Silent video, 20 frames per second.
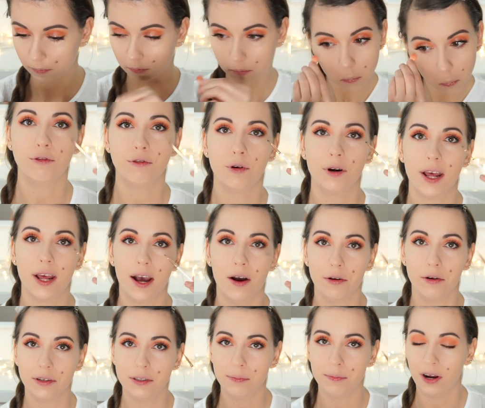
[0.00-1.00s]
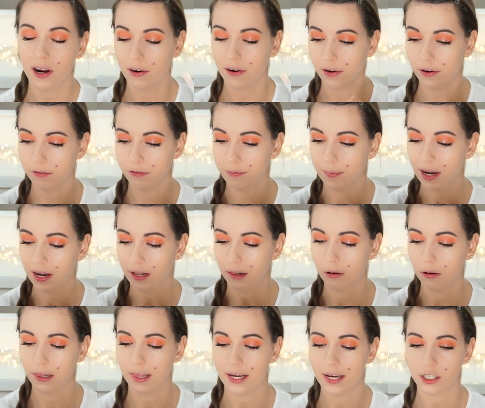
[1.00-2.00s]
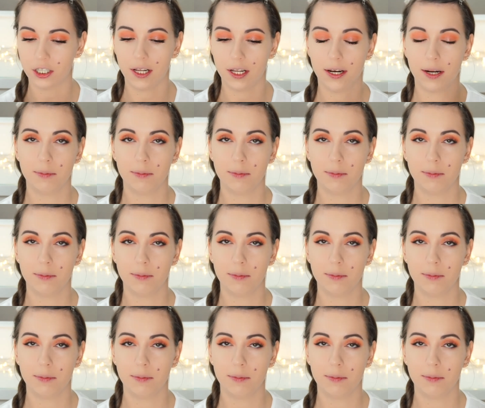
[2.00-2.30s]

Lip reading: For the outer part of my lower lash line,